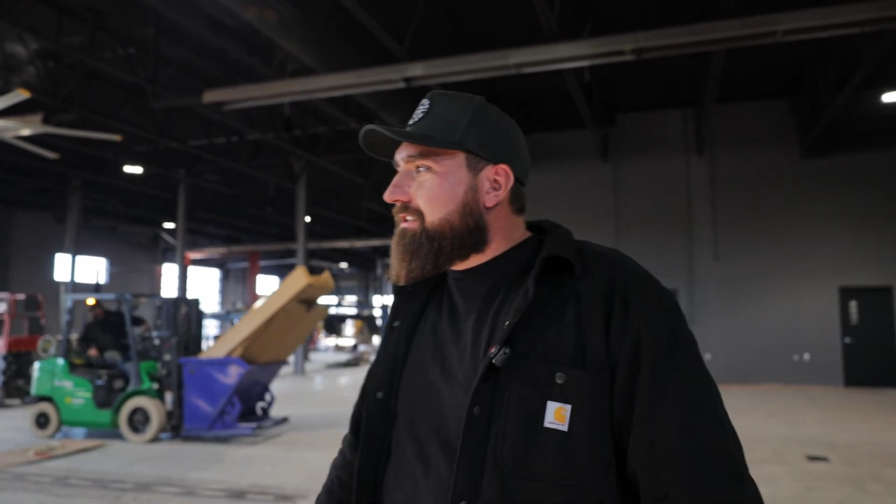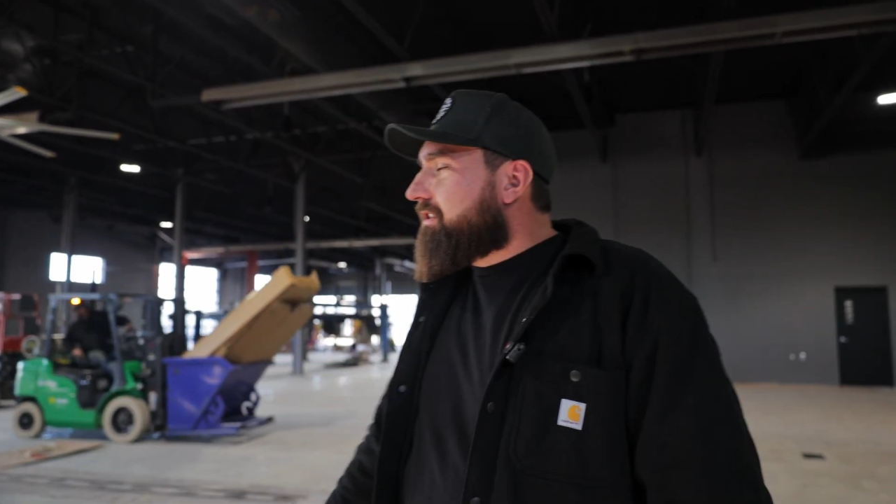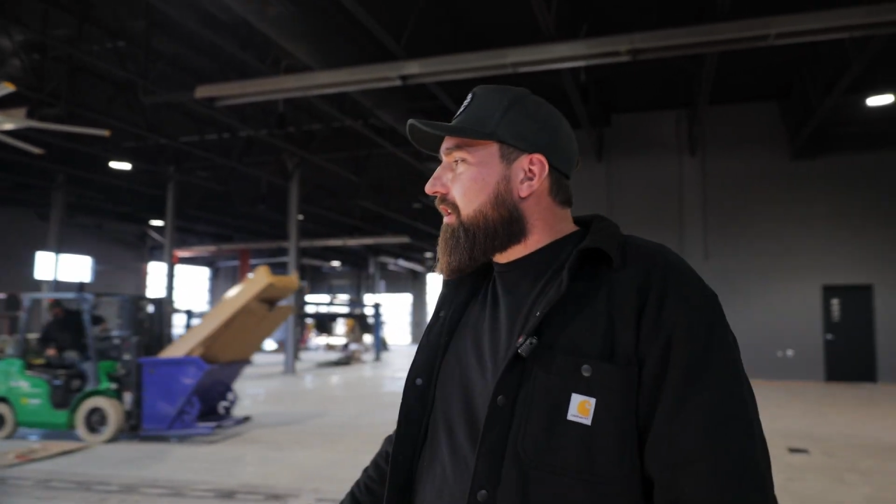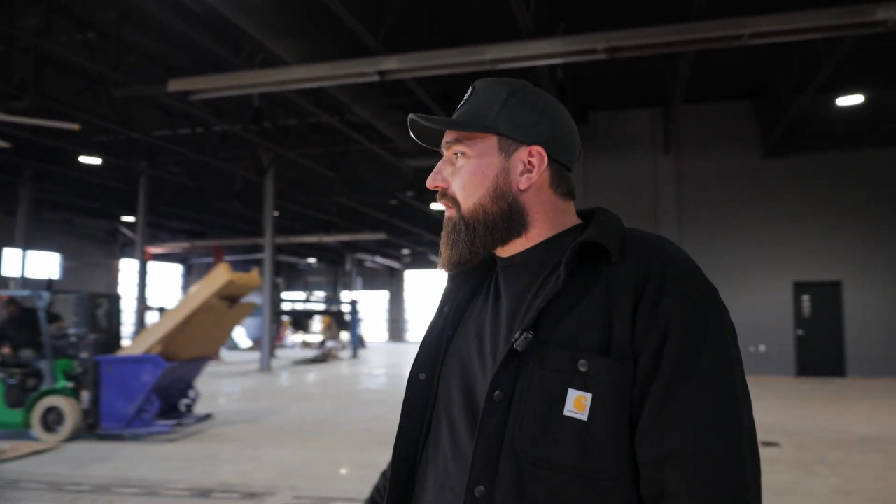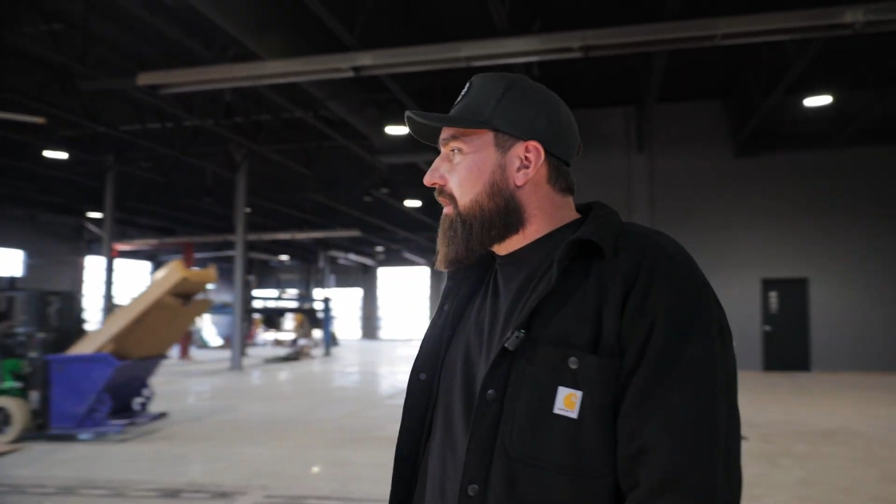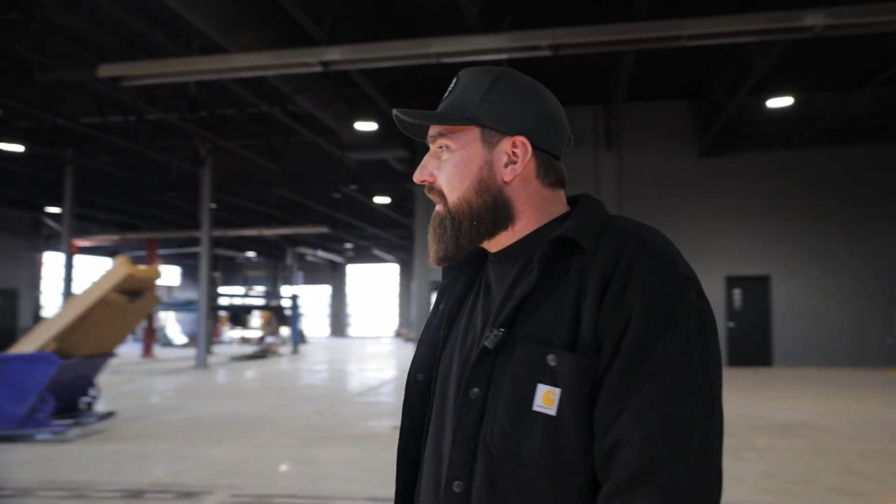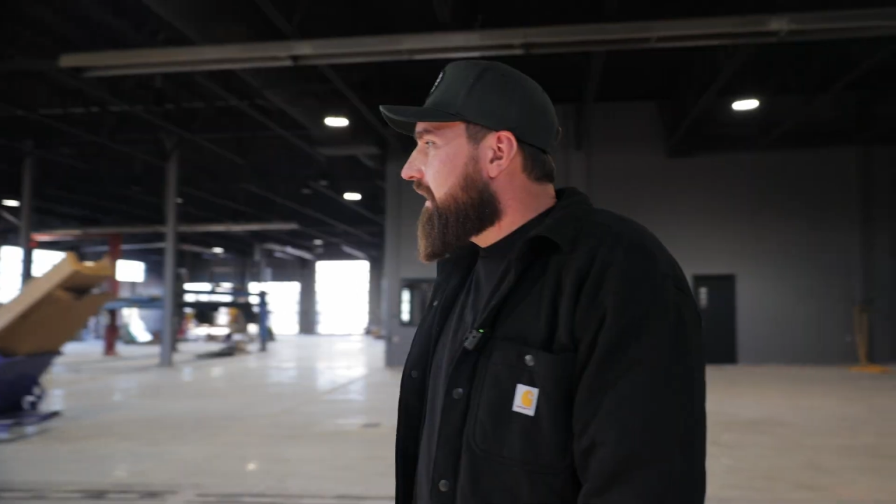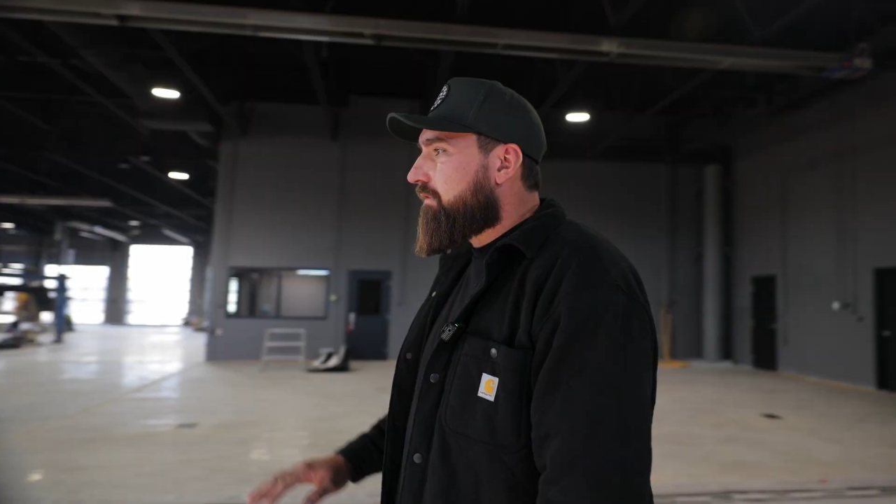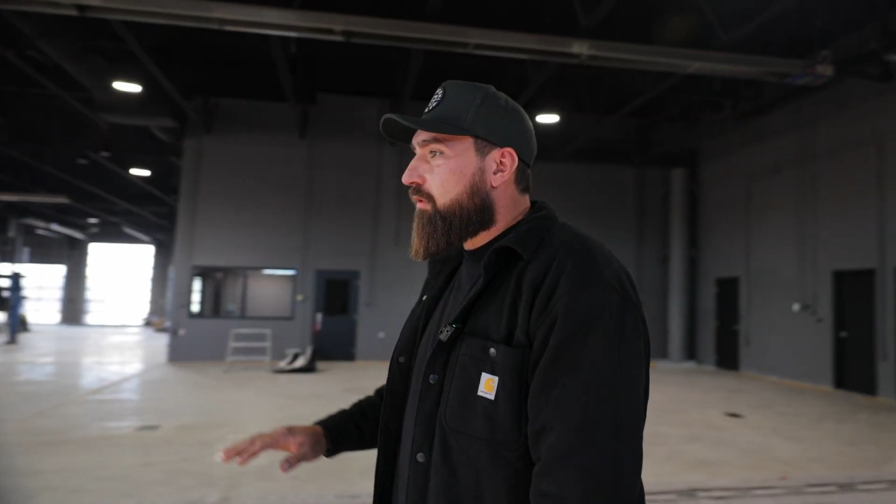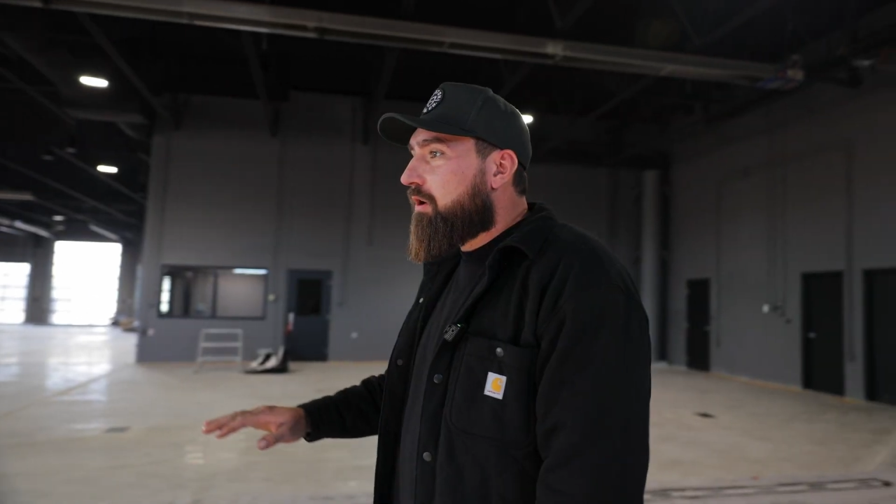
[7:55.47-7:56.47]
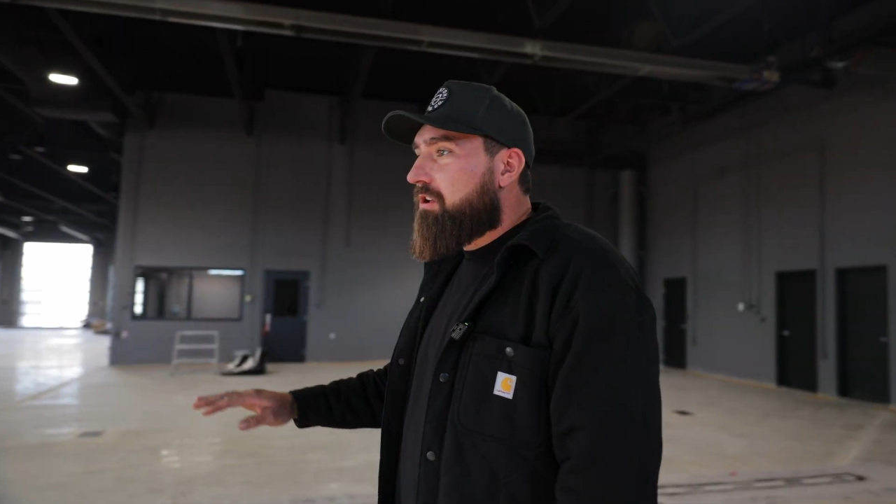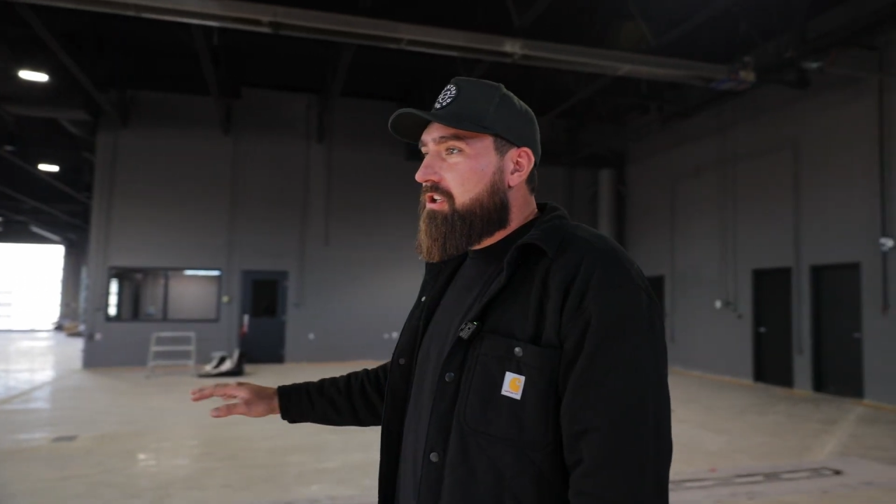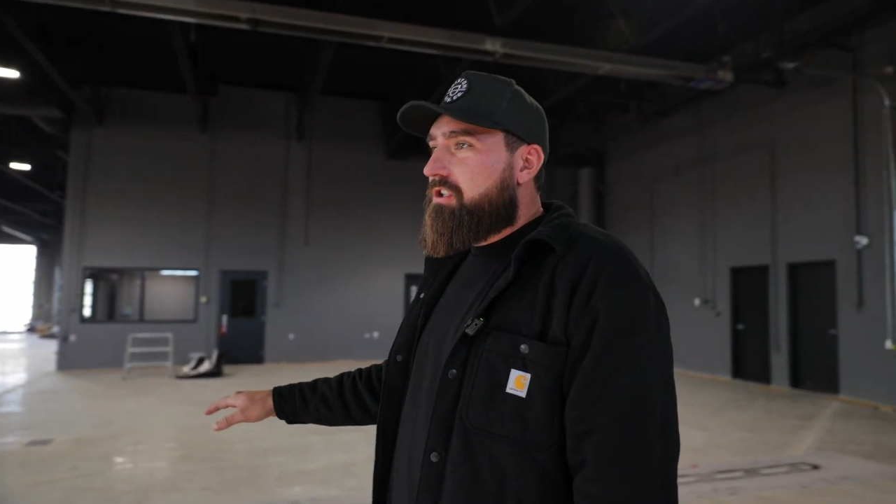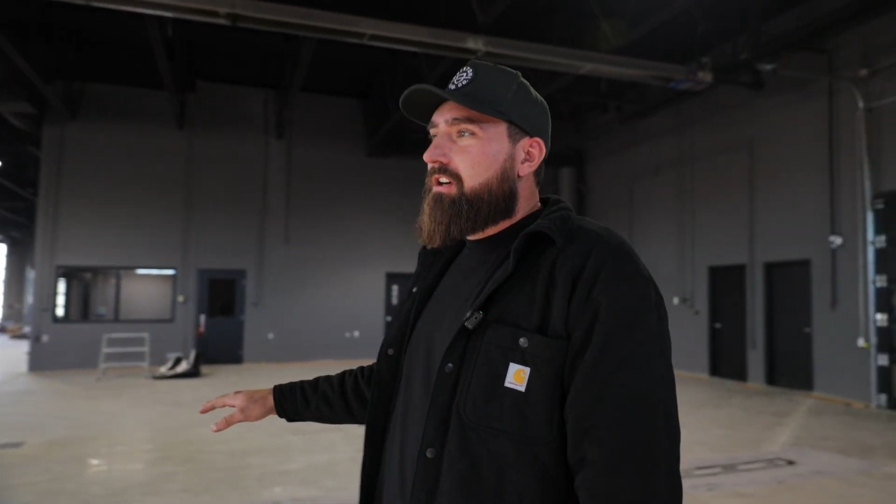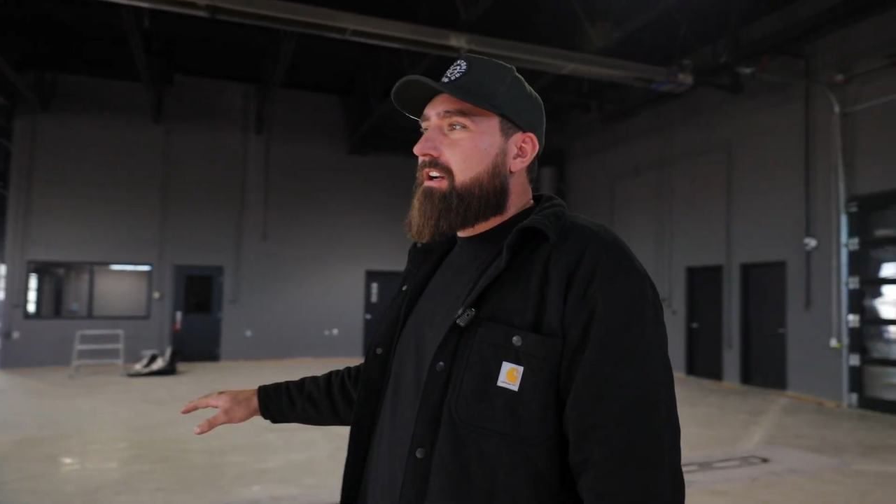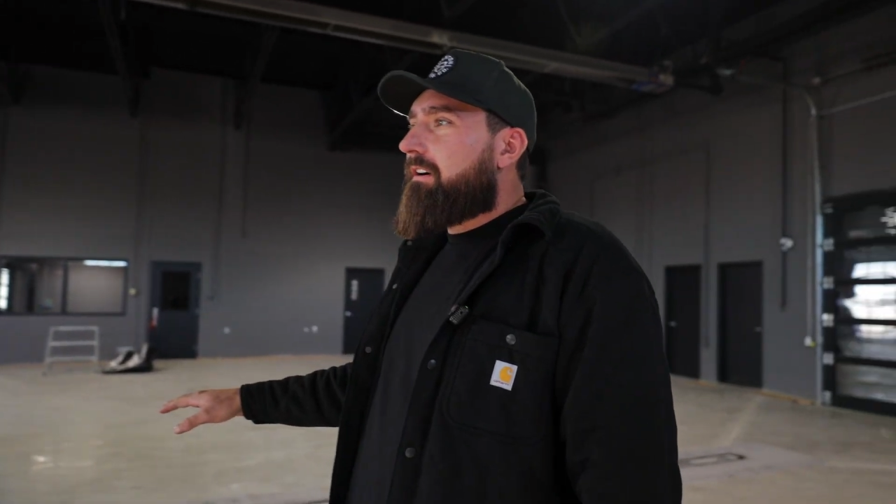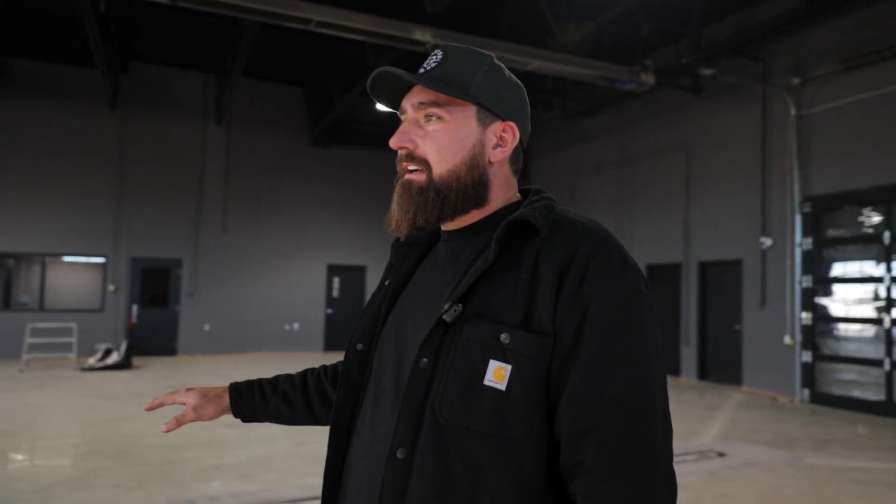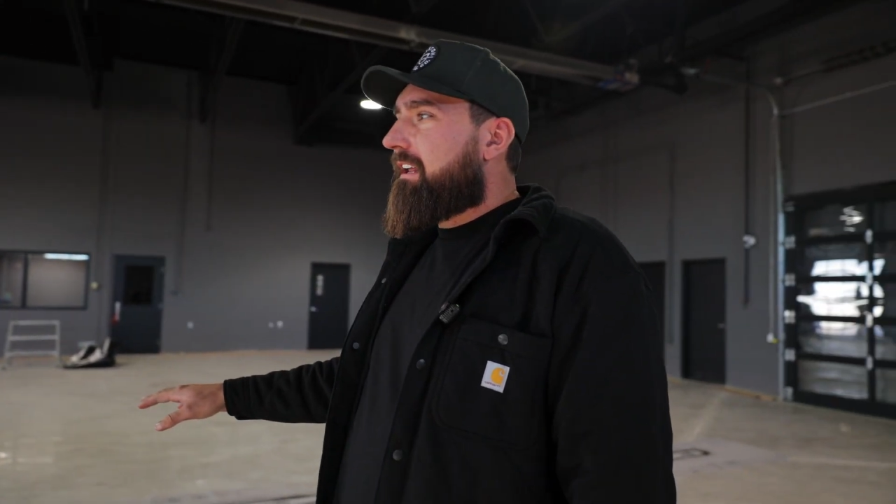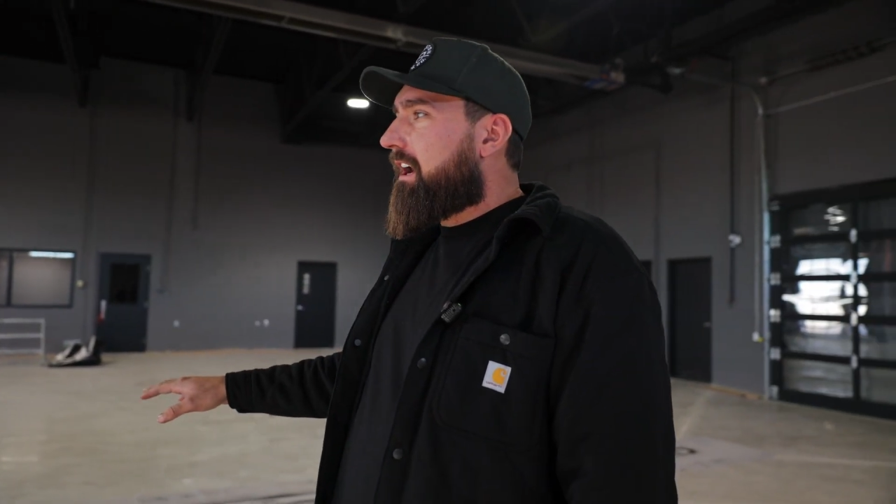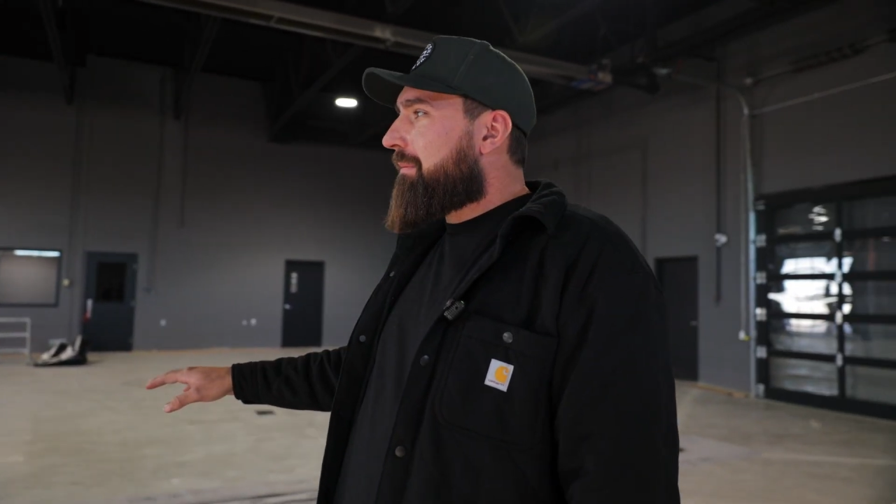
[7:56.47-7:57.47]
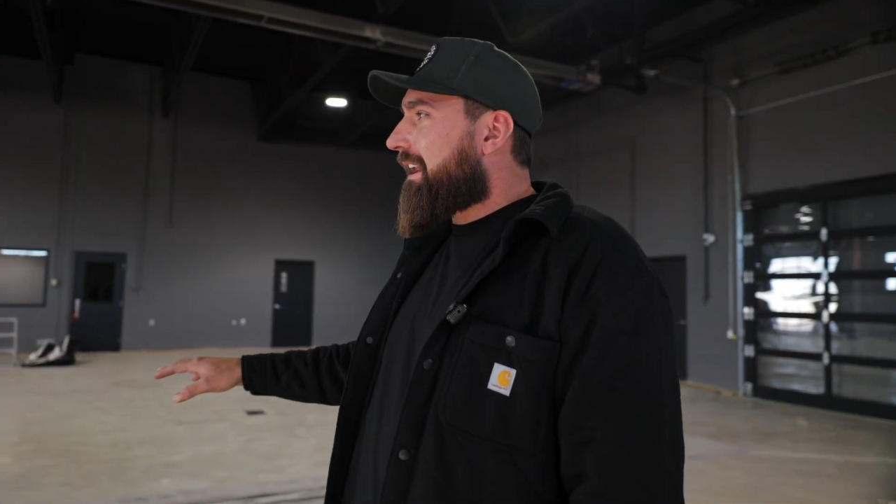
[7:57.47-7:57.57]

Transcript: So floor looks dirty right now,